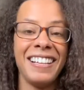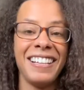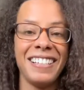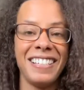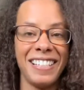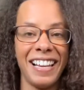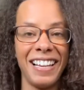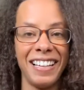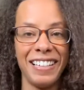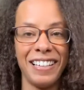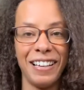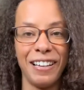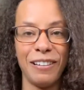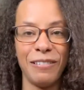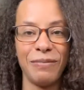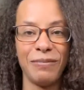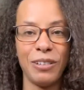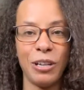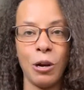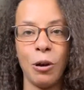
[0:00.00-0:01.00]

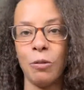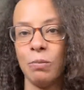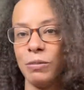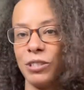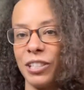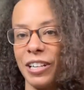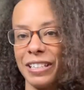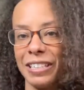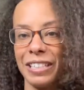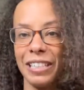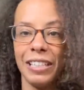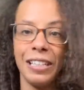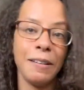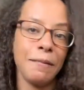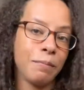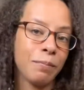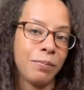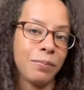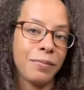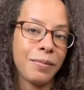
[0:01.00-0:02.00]
Satnam, Om Shanti.
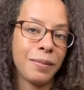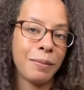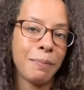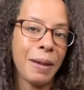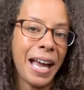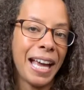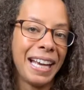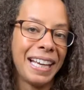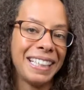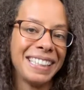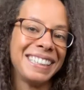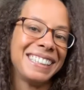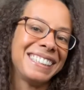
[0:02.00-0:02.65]
Bye.